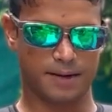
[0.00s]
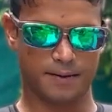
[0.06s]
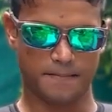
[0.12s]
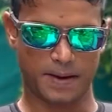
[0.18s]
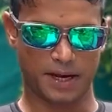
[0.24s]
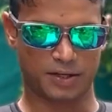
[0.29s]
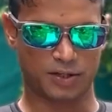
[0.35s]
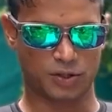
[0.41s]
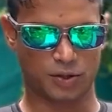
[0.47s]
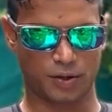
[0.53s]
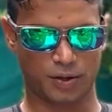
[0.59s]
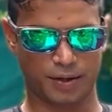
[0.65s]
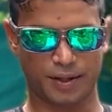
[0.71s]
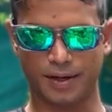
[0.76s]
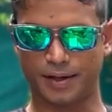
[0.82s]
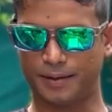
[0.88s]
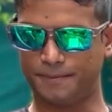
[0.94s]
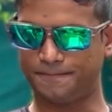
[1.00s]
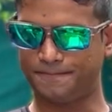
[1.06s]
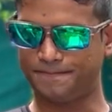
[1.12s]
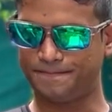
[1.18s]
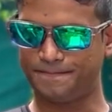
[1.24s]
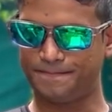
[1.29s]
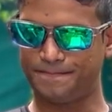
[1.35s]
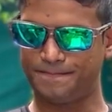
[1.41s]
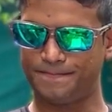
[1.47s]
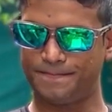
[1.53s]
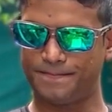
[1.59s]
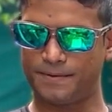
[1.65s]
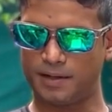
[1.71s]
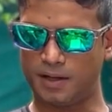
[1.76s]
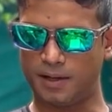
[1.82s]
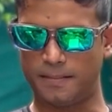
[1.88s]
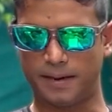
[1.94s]
make sure that
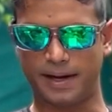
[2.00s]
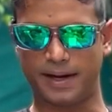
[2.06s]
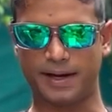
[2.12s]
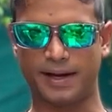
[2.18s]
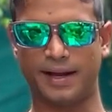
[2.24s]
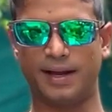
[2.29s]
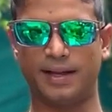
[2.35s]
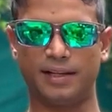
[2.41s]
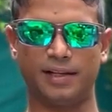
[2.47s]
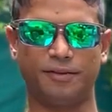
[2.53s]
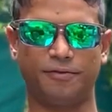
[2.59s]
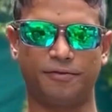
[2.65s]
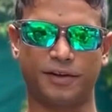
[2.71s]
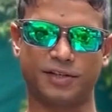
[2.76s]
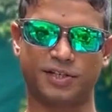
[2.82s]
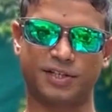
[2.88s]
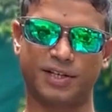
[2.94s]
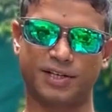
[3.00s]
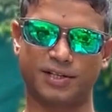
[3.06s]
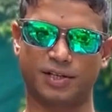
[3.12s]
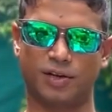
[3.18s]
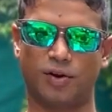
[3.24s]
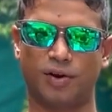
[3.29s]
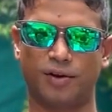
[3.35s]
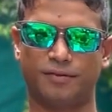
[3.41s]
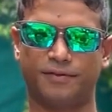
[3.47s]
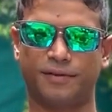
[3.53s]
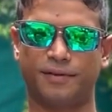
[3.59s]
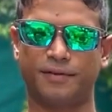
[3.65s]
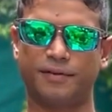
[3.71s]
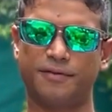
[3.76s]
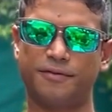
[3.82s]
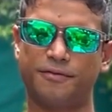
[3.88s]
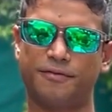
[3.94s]
you're buying a healthy fish. There's a lot of
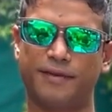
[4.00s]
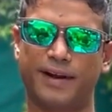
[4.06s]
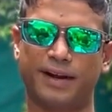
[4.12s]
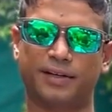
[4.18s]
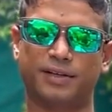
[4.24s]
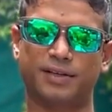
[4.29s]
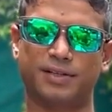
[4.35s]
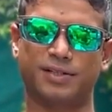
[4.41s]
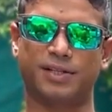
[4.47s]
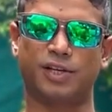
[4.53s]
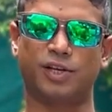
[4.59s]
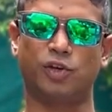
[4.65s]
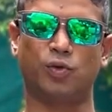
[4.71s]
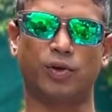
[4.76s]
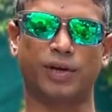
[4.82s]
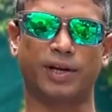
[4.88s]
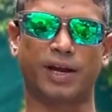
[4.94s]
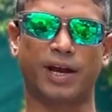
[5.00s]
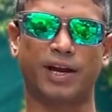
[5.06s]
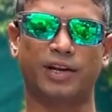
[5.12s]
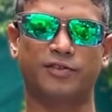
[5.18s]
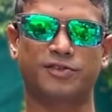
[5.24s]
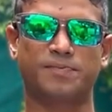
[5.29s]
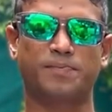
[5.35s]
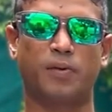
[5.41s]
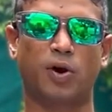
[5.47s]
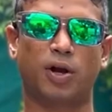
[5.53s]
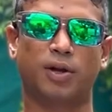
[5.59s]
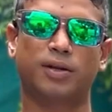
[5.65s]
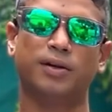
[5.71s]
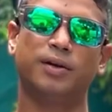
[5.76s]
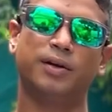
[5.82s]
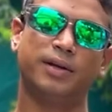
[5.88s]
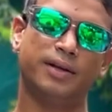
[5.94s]
factors that you can kind of spot
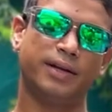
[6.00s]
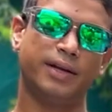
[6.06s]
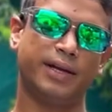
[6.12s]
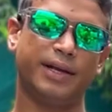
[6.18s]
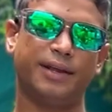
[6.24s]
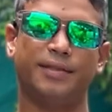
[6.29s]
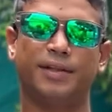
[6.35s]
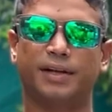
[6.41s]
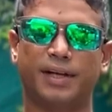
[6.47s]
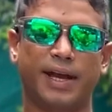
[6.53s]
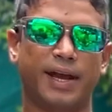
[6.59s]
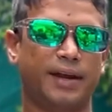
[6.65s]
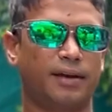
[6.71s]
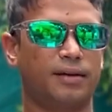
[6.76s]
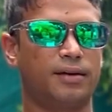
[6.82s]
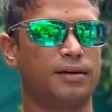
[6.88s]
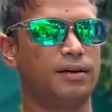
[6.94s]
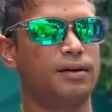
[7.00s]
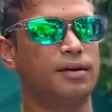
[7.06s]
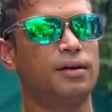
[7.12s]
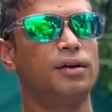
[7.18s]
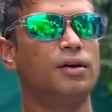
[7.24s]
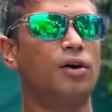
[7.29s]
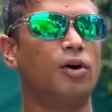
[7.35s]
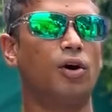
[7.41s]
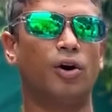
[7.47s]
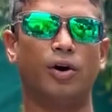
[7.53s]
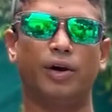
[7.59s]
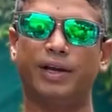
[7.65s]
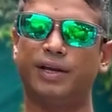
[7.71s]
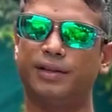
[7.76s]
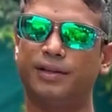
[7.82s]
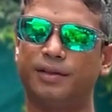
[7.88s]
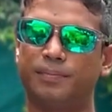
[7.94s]
in the tank or
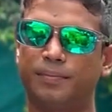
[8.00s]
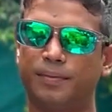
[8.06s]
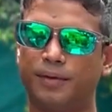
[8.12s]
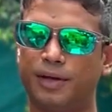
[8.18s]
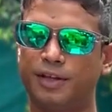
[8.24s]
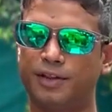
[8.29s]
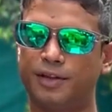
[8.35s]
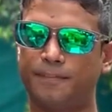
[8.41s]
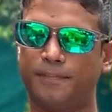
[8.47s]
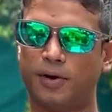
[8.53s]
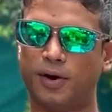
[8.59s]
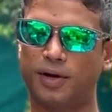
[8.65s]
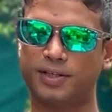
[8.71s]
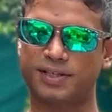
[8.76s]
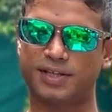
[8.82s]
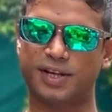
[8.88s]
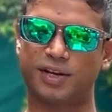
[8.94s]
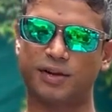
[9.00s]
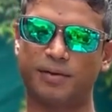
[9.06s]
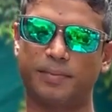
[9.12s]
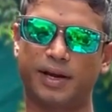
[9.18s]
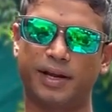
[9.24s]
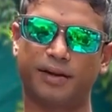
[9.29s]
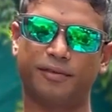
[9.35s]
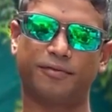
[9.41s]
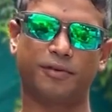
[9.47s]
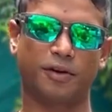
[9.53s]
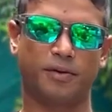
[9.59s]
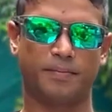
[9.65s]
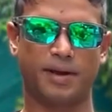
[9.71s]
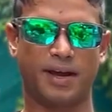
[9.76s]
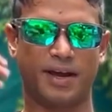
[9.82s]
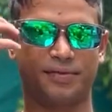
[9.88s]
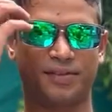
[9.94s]
in the ponds that you're buying
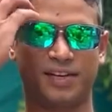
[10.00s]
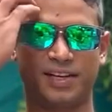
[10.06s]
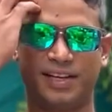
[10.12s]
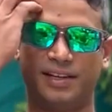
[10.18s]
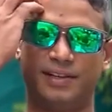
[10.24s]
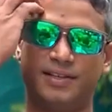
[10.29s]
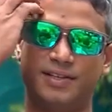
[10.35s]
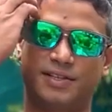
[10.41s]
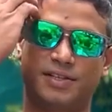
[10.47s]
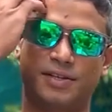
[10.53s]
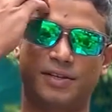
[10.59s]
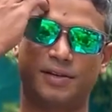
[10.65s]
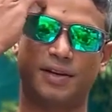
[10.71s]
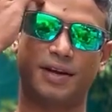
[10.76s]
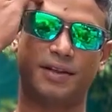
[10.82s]
from at the dealer's